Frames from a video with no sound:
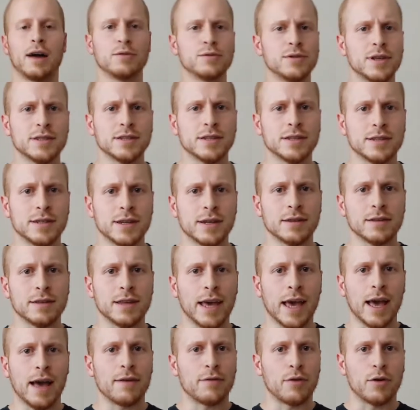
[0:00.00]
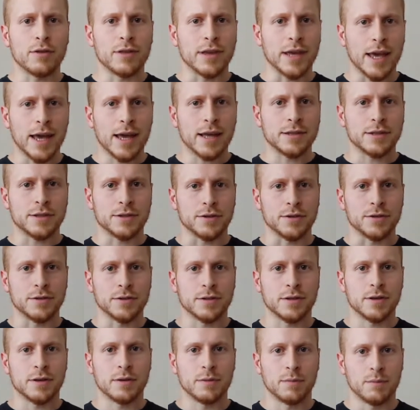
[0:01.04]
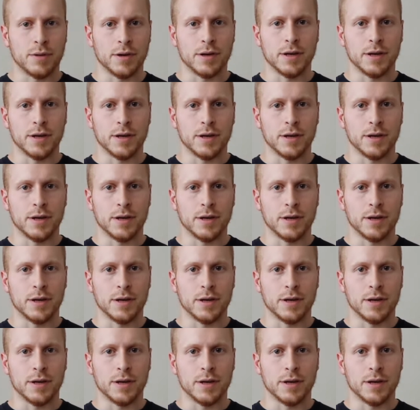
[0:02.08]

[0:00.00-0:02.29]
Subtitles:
I don't necessarily have all the answers,